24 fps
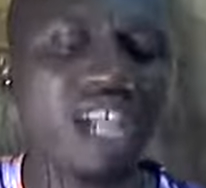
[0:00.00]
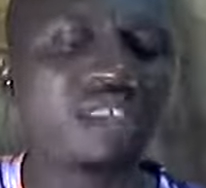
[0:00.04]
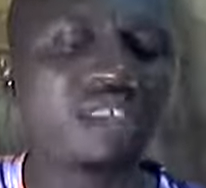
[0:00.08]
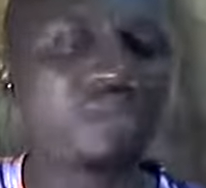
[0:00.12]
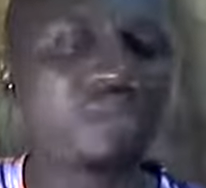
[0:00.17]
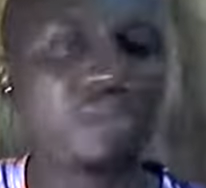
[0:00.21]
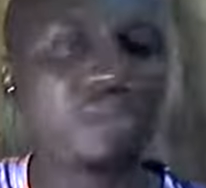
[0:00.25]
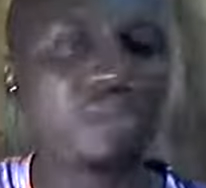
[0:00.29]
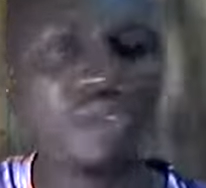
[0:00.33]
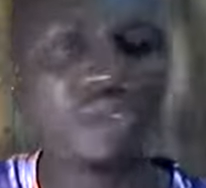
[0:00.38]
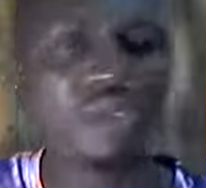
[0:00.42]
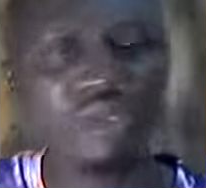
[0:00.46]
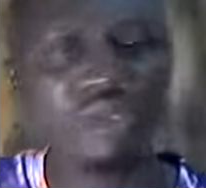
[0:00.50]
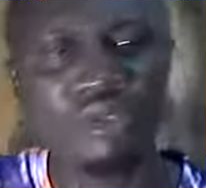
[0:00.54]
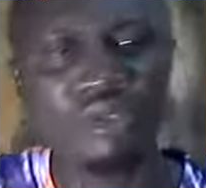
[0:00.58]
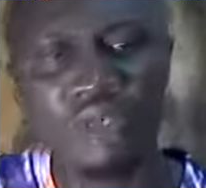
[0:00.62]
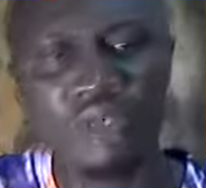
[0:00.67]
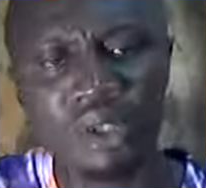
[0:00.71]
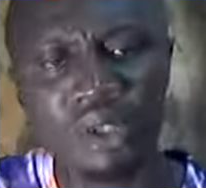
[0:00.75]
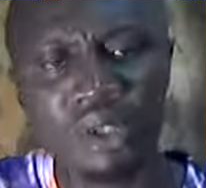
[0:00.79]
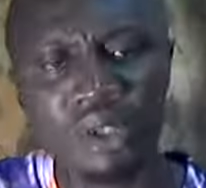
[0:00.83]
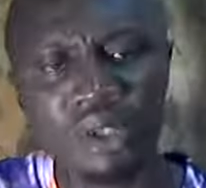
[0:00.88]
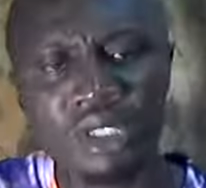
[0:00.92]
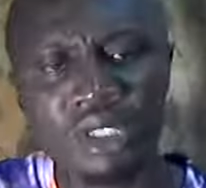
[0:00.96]
in Peugeot
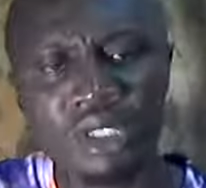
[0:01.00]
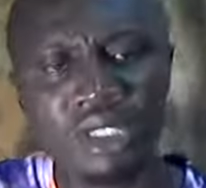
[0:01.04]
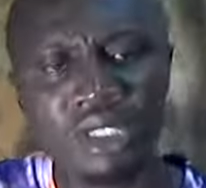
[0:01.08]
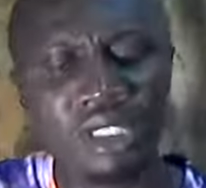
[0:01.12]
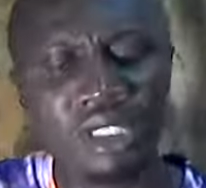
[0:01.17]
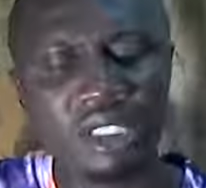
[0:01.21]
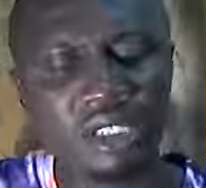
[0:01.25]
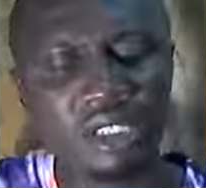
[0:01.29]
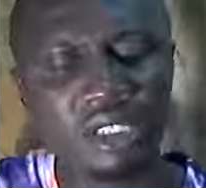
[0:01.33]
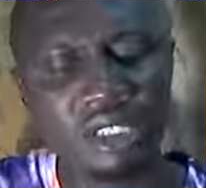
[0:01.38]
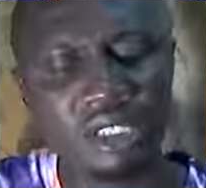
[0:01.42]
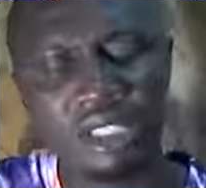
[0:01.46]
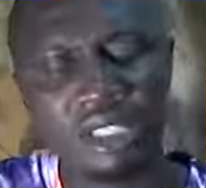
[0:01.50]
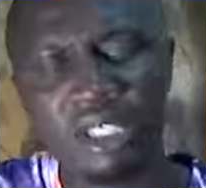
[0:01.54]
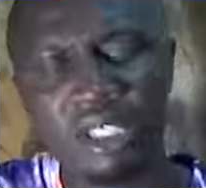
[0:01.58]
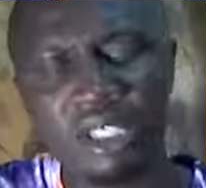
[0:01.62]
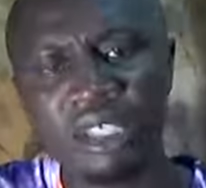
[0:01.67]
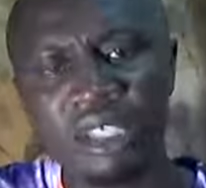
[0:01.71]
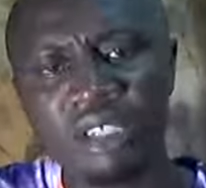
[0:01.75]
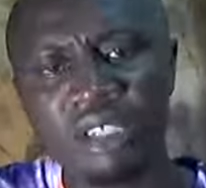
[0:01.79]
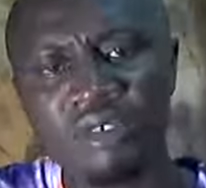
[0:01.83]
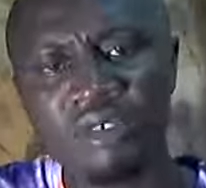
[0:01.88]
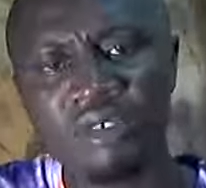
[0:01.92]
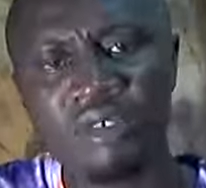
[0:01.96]
406,
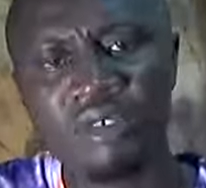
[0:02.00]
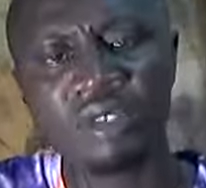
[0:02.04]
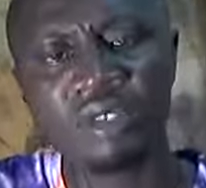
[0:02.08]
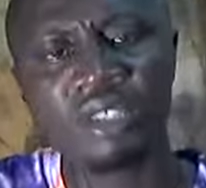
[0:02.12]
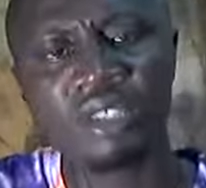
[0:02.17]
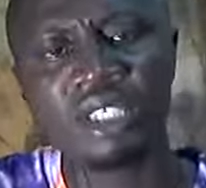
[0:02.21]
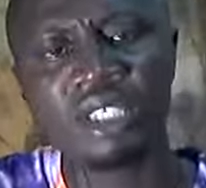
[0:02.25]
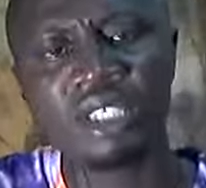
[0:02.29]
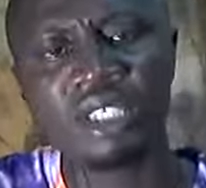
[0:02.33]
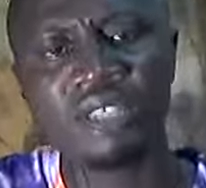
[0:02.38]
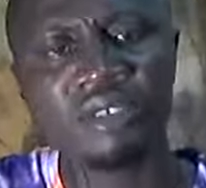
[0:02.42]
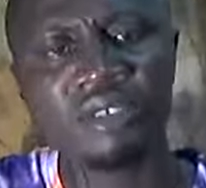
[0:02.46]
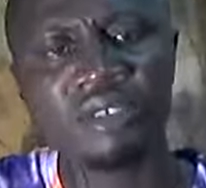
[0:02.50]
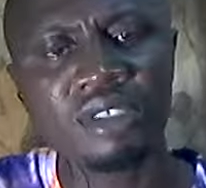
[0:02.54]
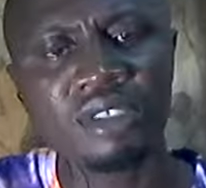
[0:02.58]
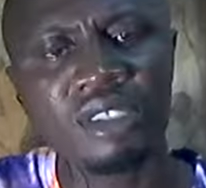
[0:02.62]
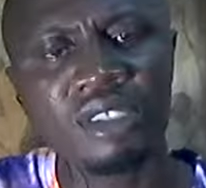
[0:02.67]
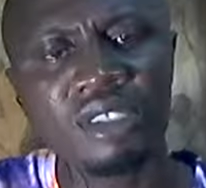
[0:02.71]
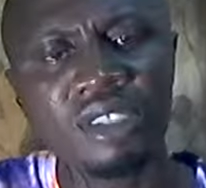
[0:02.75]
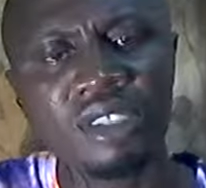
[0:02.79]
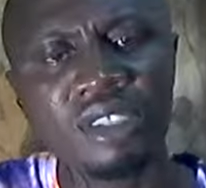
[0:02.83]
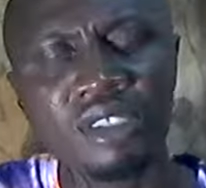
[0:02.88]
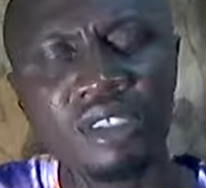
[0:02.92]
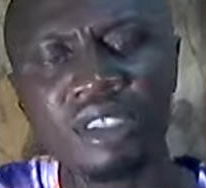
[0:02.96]

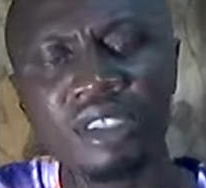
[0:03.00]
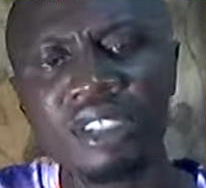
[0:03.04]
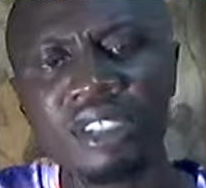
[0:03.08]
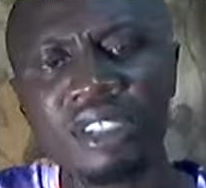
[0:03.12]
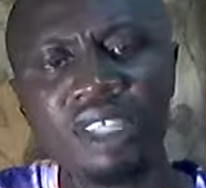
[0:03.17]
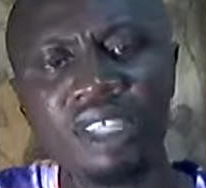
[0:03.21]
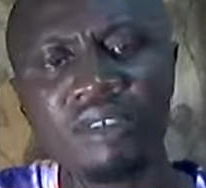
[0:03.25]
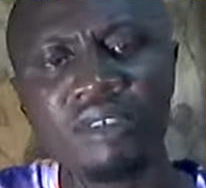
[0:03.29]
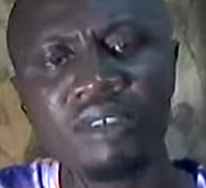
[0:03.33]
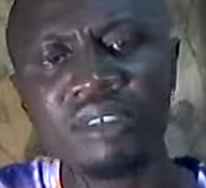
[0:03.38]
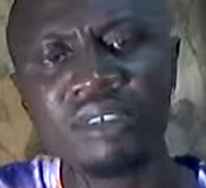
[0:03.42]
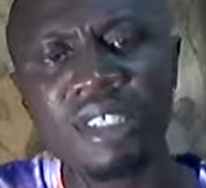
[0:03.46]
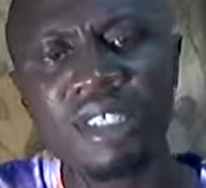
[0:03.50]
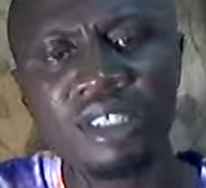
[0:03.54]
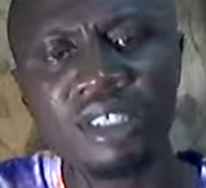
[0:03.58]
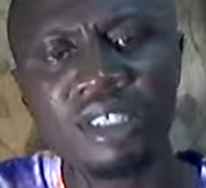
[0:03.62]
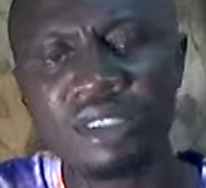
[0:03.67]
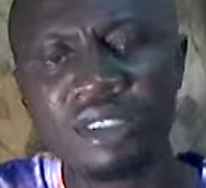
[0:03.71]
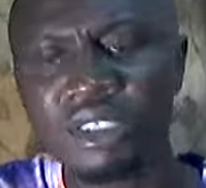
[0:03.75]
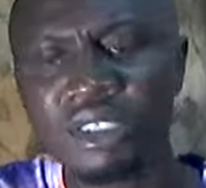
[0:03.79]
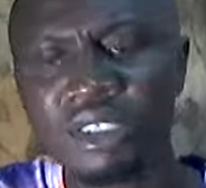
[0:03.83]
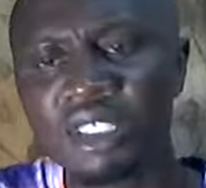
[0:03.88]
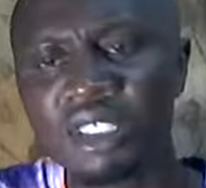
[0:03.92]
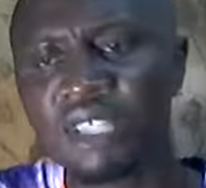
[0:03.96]
407,
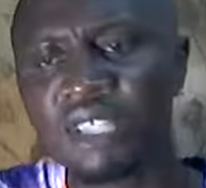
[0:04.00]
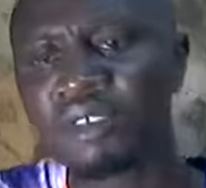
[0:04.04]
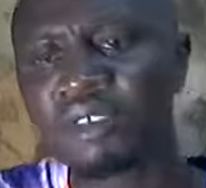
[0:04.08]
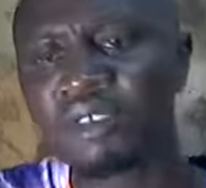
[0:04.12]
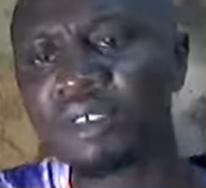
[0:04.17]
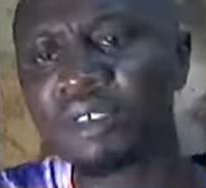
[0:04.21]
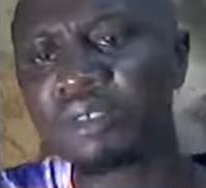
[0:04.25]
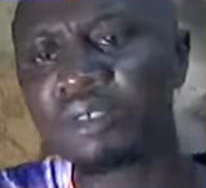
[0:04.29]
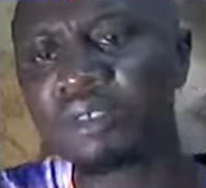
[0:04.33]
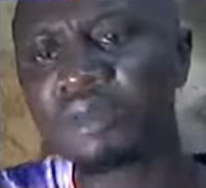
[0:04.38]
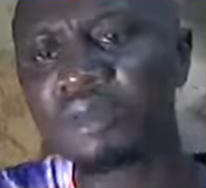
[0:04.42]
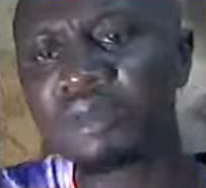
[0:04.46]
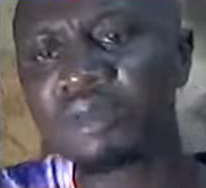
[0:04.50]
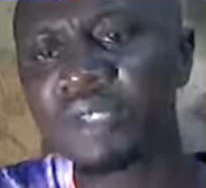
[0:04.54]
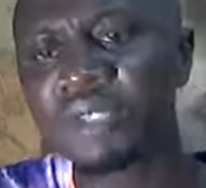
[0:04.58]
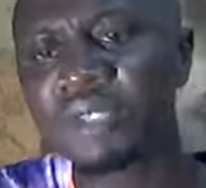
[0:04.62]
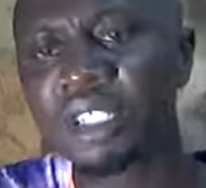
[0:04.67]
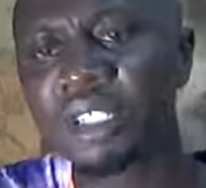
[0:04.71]
607, 807,